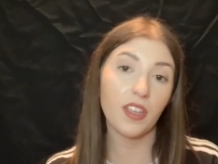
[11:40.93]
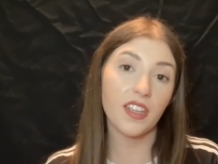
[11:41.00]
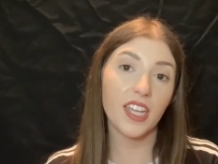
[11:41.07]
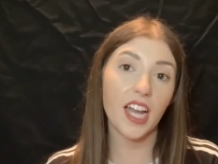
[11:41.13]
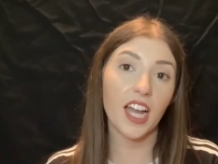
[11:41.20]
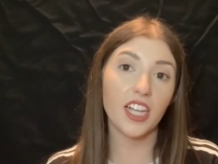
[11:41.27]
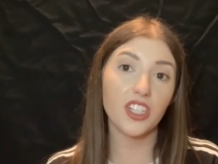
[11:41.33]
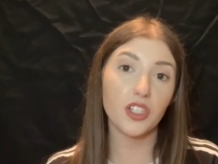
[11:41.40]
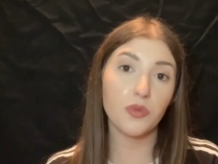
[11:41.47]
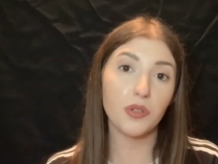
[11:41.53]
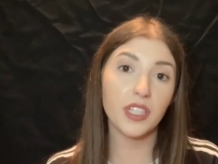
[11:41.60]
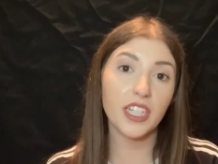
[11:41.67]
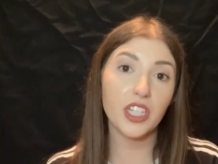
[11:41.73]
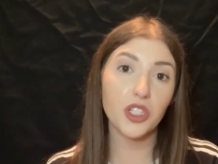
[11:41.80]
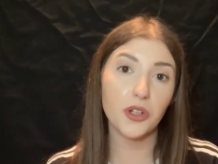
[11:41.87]
yeah, I just
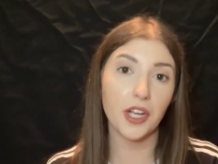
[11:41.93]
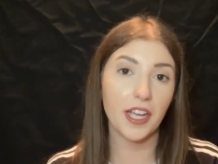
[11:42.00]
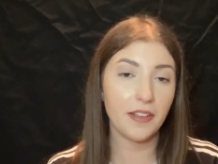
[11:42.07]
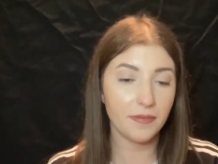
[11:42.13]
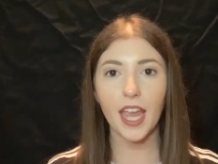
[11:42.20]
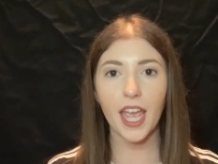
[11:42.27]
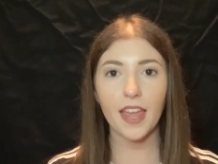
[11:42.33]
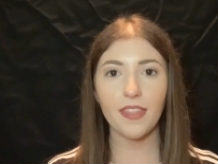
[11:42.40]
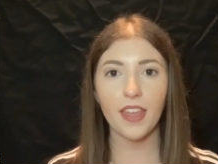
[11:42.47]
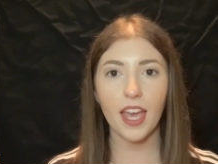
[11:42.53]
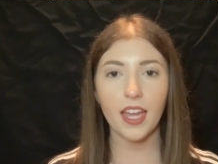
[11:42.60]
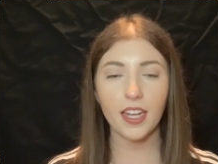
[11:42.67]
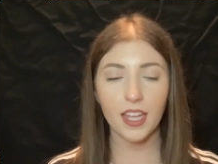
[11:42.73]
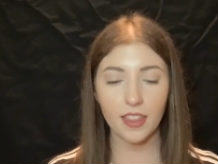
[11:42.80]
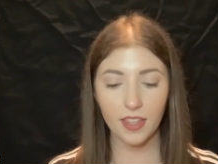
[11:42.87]
really enjoy it. And
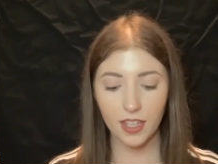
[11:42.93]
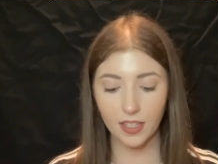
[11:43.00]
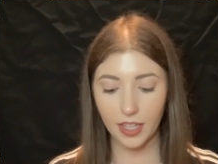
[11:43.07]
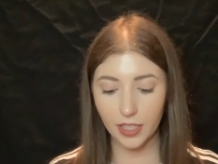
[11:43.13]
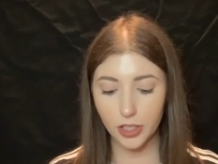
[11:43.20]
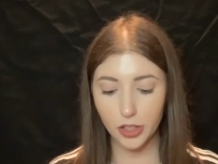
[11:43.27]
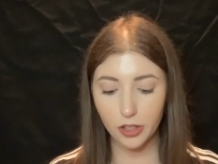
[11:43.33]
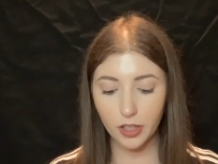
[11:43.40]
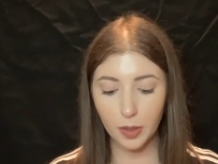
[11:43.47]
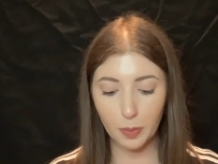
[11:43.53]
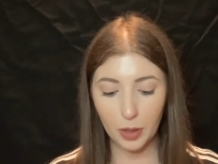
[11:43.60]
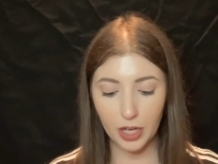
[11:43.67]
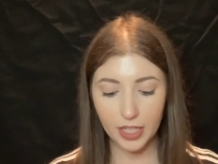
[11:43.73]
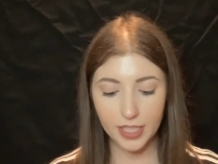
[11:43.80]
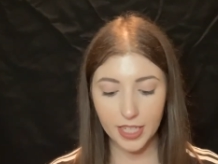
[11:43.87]
then the next 2 lip
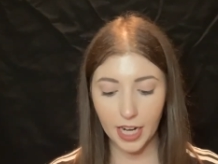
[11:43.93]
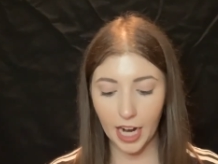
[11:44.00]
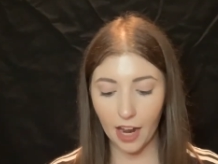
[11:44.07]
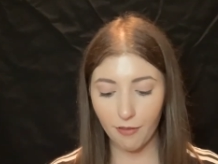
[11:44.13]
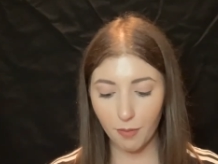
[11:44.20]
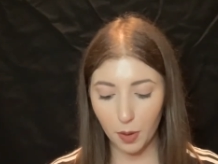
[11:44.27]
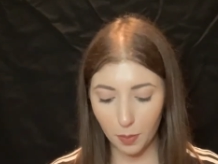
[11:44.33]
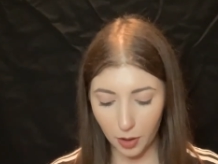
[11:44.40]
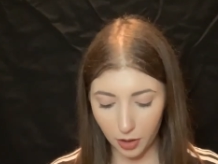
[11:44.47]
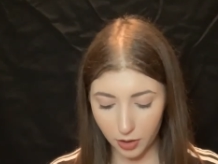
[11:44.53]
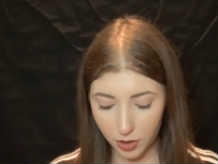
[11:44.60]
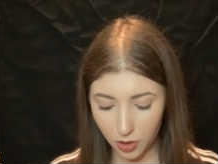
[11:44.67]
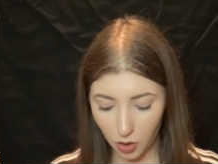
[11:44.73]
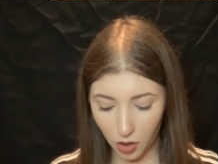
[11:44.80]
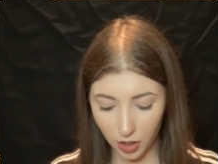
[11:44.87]
products that I have in my
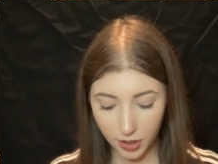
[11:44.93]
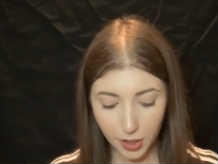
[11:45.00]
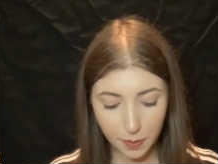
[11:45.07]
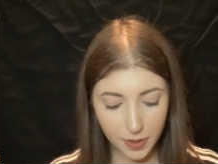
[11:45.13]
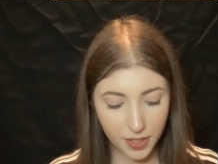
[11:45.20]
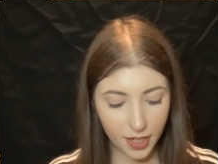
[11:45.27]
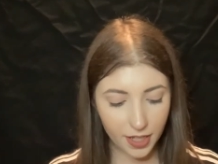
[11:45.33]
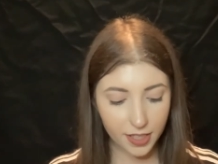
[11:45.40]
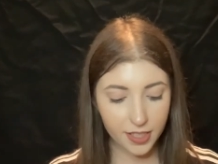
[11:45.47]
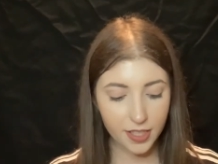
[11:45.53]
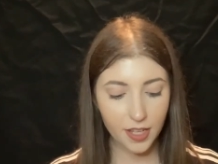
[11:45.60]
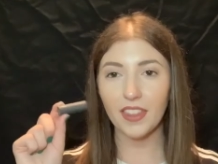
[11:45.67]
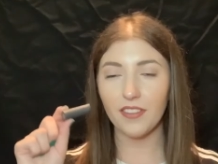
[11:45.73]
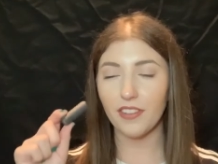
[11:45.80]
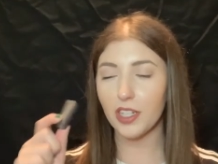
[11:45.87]
purse are lipsticks.
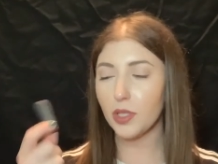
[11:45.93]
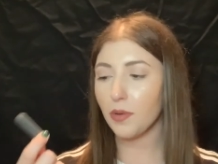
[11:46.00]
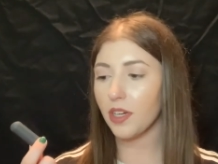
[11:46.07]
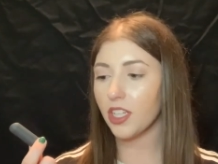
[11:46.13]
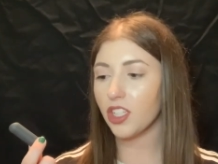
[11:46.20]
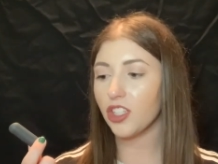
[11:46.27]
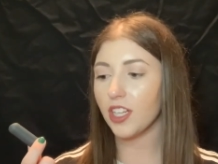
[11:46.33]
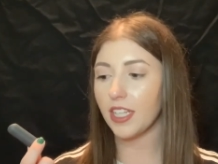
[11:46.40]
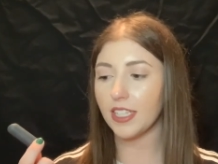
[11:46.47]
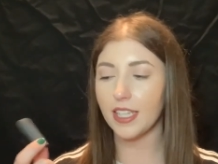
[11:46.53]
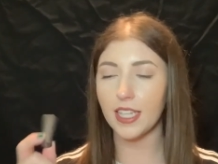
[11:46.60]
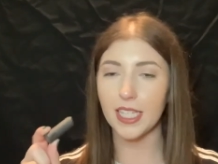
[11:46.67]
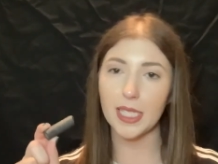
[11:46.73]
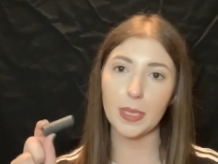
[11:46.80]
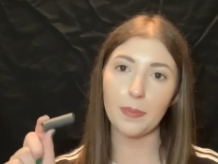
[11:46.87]
The first one is just
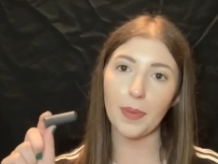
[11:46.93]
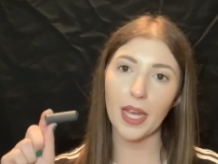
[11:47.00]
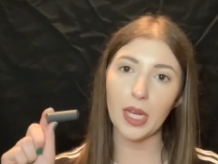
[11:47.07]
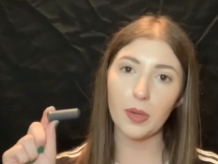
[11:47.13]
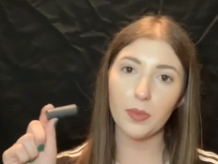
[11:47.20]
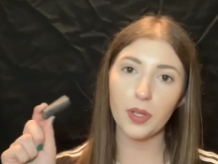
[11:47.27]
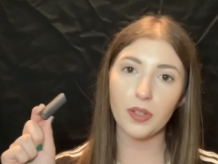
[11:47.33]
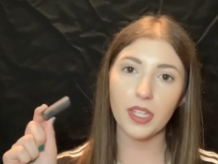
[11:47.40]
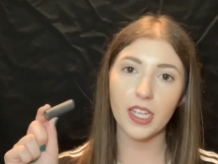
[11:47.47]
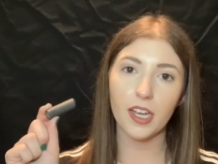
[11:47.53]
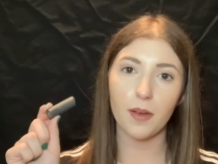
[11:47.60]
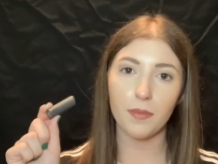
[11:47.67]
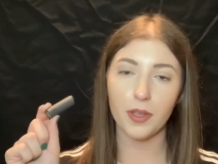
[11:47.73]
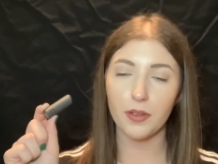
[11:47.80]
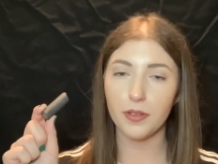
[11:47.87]
this Bite Beauty
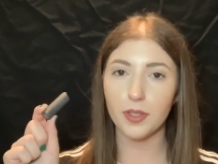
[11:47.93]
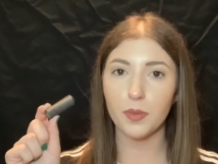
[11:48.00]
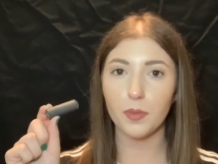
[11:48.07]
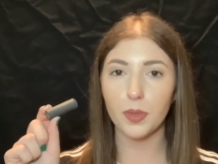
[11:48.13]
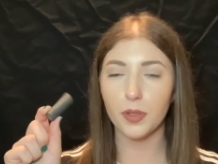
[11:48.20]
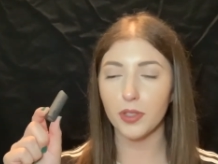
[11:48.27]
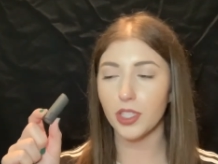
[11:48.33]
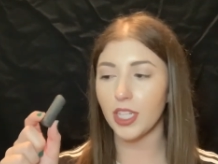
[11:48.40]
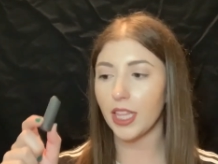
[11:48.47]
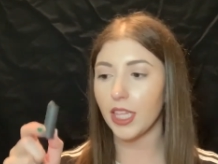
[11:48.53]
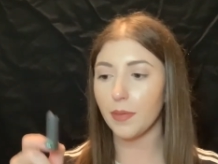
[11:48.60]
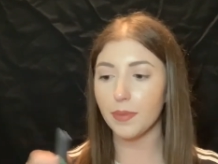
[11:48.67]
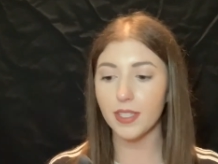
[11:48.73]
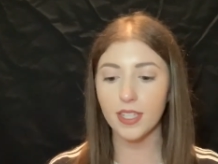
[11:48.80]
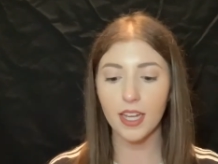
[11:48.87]
Amuse Bouche
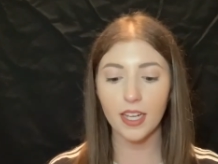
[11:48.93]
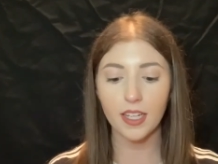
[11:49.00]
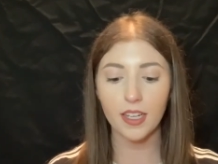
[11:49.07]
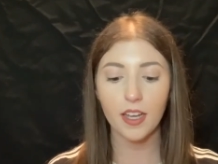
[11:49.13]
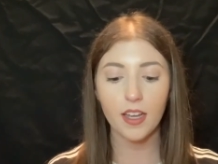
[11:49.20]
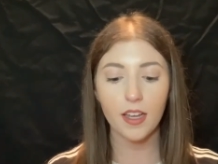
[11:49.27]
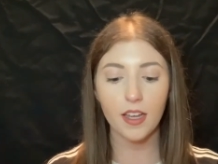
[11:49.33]
lipstick.